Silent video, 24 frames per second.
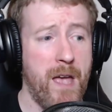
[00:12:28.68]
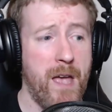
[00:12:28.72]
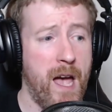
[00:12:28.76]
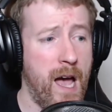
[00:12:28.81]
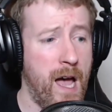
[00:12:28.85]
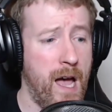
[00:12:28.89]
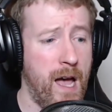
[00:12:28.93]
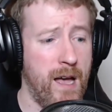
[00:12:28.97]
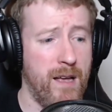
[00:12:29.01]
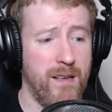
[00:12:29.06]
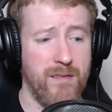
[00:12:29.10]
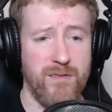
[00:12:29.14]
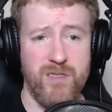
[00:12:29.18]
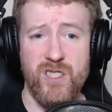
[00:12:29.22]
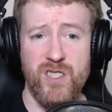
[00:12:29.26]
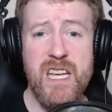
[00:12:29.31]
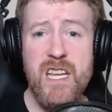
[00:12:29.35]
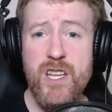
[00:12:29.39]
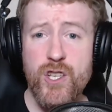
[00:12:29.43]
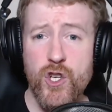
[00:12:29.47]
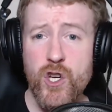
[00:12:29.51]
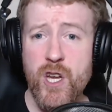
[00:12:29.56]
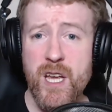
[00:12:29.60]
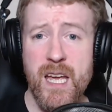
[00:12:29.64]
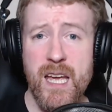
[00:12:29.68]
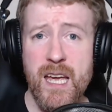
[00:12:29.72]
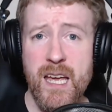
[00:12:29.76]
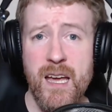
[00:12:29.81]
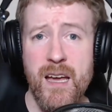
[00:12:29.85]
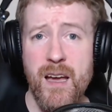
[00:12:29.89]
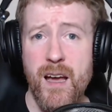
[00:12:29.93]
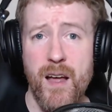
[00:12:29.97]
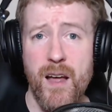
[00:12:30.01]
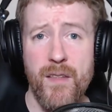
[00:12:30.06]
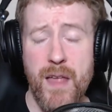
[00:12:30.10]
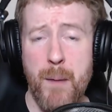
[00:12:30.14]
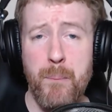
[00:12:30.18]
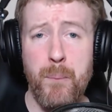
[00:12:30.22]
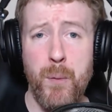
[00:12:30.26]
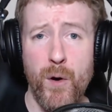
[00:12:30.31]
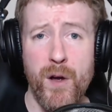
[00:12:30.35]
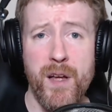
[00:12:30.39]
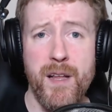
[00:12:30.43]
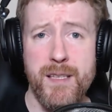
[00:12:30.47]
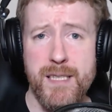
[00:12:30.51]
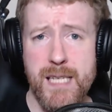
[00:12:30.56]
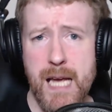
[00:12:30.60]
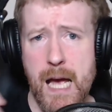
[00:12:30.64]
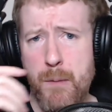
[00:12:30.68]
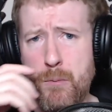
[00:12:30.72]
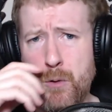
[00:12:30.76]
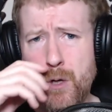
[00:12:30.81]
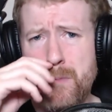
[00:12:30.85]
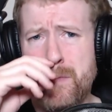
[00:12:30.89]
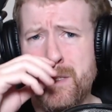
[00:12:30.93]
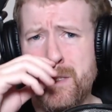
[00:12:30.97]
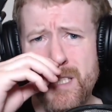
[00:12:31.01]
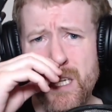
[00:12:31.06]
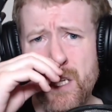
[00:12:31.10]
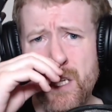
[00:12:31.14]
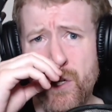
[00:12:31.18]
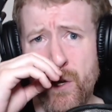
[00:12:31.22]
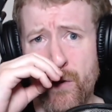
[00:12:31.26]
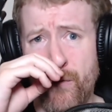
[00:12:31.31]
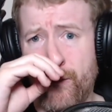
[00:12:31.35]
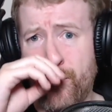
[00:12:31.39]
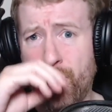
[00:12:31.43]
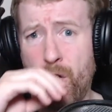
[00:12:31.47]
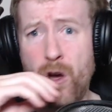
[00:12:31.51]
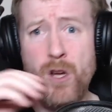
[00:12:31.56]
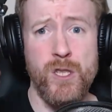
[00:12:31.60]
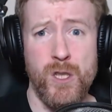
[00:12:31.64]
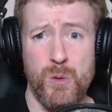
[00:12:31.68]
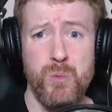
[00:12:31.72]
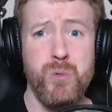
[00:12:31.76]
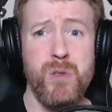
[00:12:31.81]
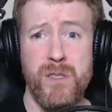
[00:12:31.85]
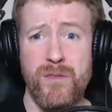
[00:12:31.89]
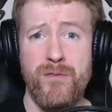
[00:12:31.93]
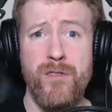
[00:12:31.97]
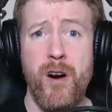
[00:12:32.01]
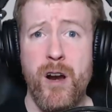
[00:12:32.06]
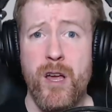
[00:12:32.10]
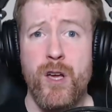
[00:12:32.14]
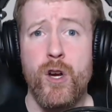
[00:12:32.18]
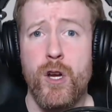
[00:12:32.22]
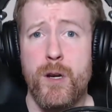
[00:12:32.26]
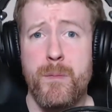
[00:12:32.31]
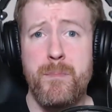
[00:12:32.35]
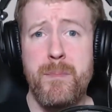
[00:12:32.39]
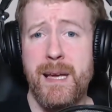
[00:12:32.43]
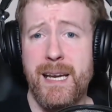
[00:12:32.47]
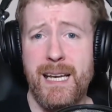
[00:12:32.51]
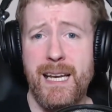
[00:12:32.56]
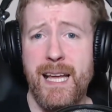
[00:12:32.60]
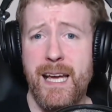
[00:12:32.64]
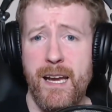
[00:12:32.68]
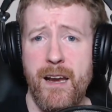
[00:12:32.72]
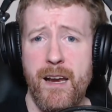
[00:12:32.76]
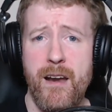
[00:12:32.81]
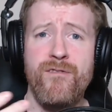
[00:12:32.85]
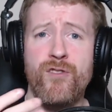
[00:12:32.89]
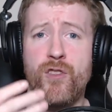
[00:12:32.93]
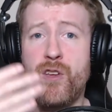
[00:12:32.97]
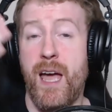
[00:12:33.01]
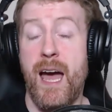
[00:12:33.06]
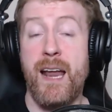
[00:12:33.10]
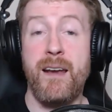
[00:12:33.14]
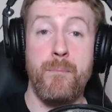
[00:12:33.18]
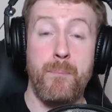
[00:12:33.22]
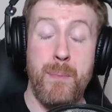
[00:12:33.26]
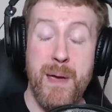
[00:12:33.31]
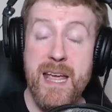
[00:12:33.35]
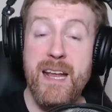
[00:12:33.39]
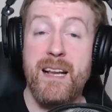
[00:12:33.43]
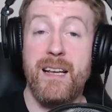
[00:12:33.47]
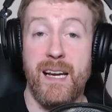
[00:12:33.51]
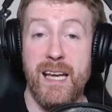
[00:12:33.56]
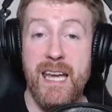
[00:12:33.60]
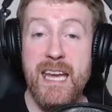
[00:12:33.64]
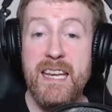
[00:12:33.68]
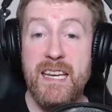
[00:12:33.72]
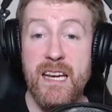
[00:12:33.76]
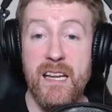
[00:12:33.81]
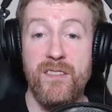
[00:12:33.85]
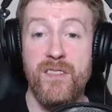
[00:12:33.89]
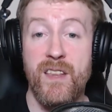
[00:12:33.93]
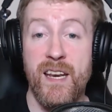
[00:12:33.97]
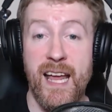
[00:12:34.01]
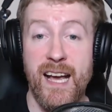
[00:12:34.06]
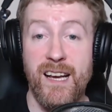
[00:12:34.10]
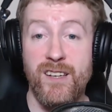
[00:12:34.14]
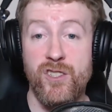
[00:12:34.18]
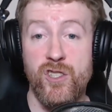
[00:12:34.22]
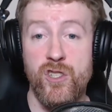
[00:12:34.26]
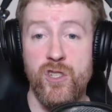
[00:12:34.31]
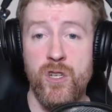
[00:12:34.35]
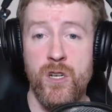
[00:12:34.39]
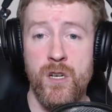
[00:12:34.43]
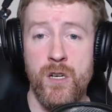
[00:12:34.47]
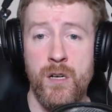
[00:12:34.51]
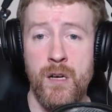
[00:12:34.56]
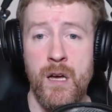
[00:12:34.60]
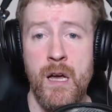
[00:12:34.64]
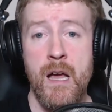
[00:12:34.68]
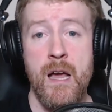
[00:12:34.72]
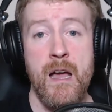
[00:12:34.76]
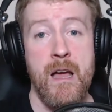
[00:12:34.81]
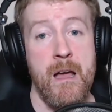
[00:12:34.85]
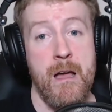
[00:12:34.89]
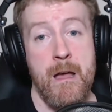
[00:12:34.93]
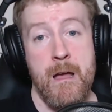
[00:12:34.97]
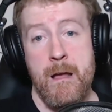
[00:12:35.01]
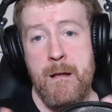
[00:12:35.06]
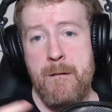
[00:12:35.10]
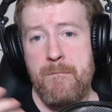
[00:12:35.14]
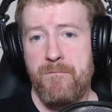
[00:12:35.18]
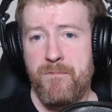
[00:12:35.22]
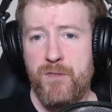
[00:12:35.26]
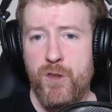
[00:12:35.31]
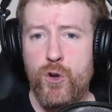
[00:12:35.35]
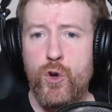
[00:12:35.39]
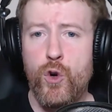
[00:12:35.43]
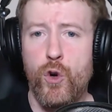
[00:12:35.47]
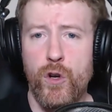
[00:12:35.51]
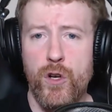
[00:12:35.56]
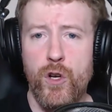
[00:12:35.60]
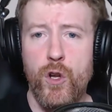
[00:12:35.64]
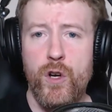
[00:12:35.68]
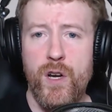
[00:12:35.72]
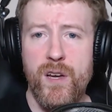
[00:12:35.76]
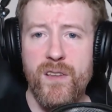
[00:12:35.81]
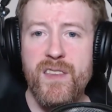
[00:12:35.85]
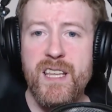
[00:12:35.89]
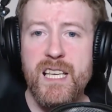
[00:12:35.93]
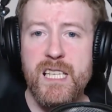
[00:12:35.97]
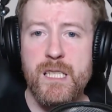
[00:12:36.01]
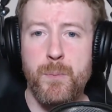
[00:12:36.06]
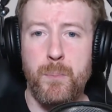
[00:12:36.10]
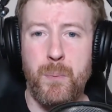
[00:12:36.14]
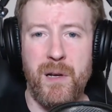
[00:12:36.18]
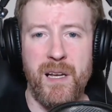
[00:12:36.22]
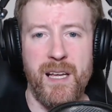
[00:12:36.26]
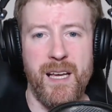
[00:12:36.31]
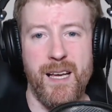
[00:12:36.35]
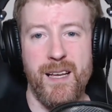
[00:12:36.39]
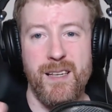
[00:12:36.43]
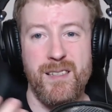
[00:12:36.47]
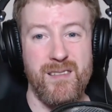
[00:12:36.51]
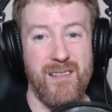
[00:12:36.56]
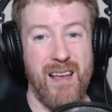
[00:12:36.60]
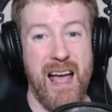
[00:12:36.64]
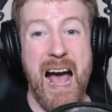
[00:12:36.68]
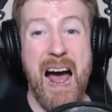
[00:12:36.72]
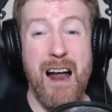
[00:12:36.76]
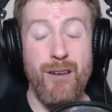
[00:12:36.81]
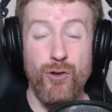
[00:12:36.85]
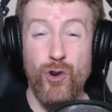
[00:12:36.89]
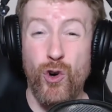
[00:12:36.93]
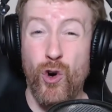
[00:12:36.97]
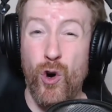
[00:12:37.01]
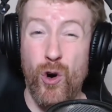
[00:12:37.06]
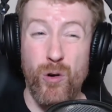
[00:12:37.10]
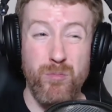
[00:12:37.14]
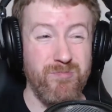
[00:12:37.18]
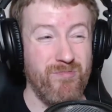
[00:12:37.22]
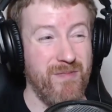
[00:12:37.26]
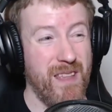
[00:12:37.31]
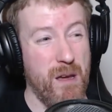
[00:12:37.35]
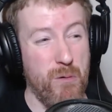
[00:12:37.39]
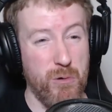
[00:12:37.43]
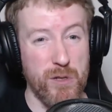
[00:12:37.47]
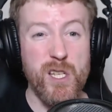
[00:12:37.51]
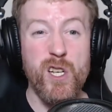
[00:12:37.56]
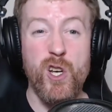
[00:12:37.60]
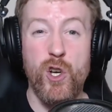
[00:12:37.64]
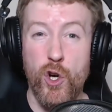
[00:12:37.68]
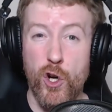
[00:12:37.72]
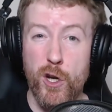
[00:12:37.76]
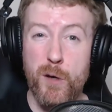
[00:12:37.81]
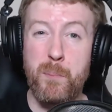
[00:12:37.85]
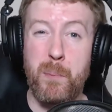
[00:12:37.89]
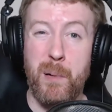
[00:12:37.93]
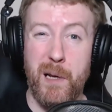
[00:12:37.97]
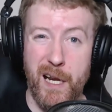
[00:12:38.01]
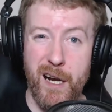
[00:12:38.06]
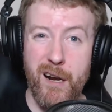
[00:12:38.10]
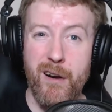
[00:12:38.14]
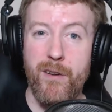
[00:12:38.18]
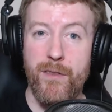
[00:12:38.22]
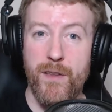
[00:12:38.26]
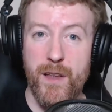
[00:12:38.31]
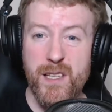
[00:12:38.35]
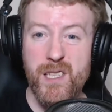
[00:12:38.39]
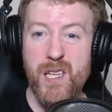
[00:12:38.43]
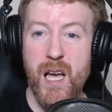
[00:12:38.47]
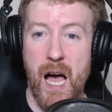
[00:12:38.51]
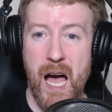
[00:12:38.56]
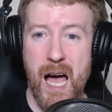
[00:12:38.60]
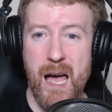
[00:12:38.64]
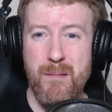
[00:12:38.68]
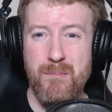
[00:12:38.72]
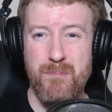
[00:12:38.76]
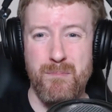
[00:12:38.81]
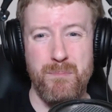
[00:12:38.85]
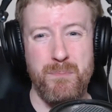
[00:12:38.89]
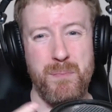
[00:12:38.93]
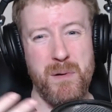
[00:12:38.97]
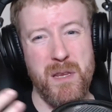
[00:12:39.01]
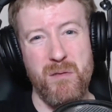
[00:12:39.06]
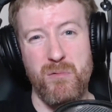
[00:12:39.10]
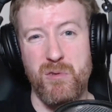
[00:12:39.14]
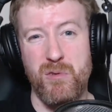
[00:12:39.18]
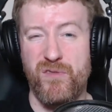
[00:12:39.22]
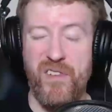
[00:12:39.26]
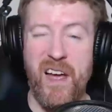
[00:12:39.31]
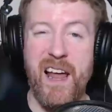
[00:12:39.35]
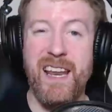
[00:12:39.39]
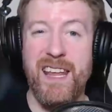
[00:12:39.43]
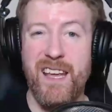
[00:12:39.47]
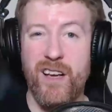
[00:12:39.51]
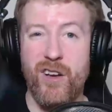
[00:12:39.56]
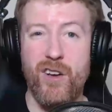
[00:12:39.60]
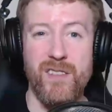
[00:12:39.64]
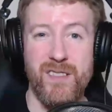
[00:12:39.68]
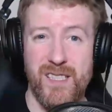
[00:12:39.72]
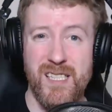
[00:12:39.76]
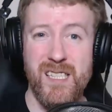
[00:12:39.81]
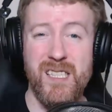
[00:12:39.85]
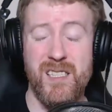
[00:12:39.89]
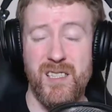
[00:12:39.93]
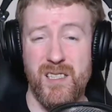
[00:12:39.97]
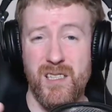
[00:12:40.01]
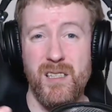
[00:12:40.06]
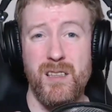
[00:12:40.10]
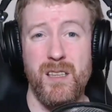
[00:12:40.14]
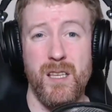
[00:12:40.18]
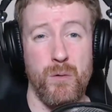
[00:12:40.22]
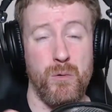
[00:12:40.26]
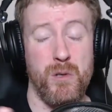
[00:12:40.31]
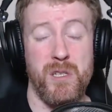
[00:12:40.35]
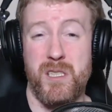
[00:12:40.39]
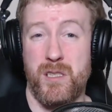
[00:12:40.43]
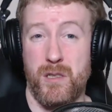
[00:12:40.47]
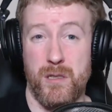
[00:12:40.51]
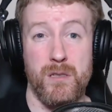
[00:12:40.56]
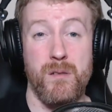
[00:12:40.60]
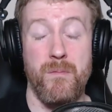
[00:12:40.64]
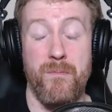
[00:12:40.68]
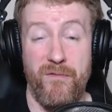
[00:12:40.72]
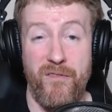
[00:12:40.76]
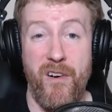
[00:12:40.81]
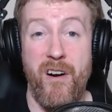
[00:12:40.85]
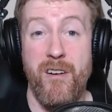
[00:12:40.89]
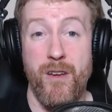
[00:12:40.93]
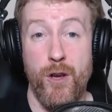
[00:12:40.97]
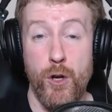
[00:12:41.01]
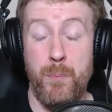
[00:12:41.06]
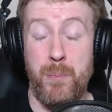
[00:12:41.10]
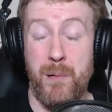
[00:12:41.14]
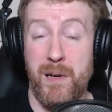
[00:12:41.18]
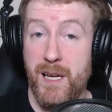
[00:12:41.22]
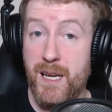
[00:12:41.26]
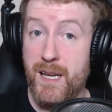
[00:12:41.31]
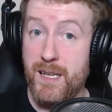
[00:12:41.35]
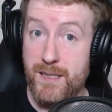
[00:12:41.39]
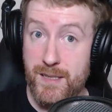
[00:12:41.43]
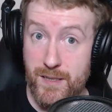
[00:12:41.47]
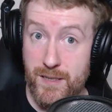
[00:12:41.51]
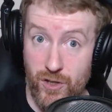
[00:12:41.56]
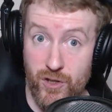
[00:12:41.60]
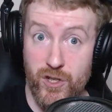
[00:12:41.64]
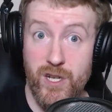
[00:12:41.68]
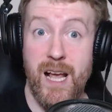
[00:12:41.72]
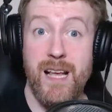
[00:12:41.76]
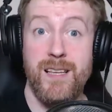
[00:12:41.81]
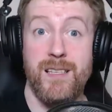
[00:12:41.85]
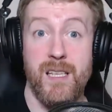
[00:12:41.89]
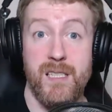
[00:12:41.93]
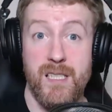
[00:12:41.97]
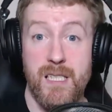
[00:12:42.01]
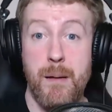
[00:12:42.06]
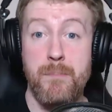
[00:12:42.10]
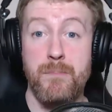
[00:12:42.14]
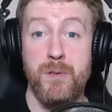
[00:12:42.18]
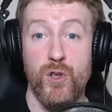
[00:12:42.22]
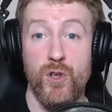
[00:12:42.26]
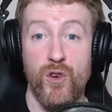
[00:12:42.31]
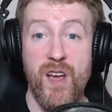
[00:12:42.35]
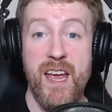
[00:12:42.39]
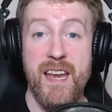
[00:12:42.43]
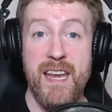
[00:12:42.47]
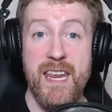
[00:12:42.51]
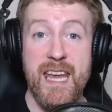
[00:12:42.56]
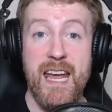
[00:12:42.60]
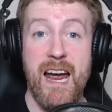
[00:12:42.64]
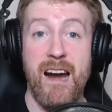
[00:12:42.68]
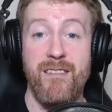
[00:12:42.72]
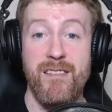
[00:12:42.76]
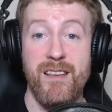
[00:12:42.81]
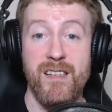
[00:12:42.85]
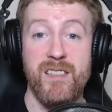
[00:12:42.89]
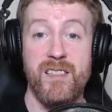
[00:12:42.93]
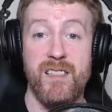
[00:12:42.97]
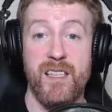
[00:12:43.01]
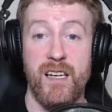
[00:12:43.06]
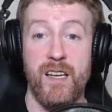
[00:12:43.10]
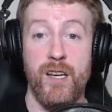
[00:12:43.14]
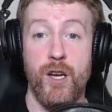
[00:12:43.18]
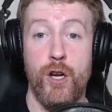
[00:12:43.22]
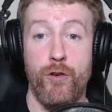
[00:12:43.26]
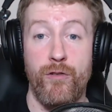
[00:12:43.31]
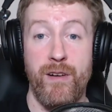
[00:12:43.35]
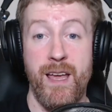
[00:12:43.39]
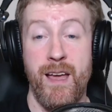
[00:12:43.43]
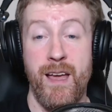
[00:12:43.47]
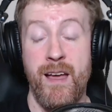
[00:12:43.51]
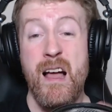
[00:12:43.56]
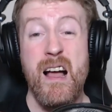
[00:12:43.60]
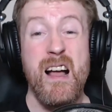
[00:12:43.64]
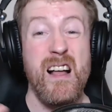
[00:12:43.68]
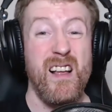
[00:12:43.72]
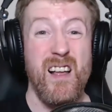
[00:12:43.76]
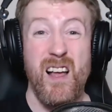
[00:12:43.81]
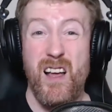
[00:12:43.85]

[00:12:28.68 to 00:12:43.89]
CJ at that point in time, would have been CJ Frost, was a very good mid laner, even though he hadn't peaked like he did the next year. You go and look at these players. Arrow, he was a good player at the time, but he was fairly inconsistent. There were still some very good players, such as the Samsung AD carry still in Korea.